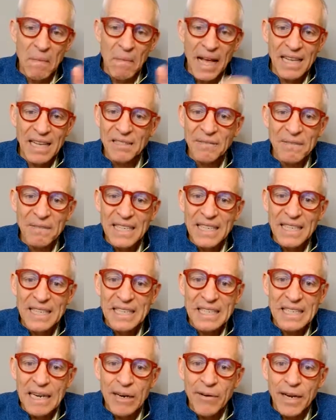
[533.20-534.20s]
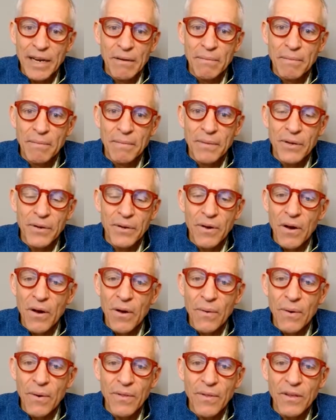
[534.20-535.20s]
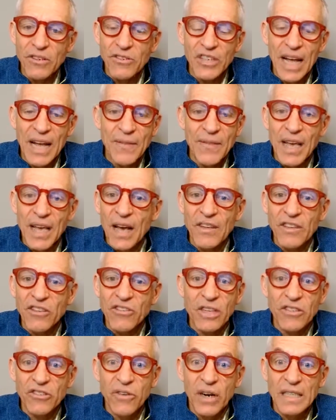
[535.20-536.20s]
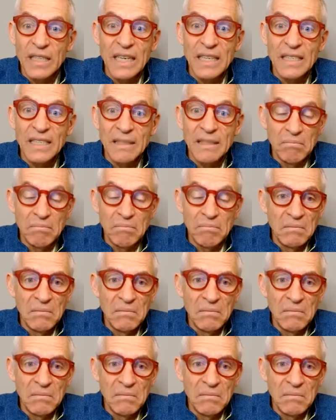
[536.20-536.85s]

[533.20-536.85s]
has a fancy stereo, and the other truck doesn't,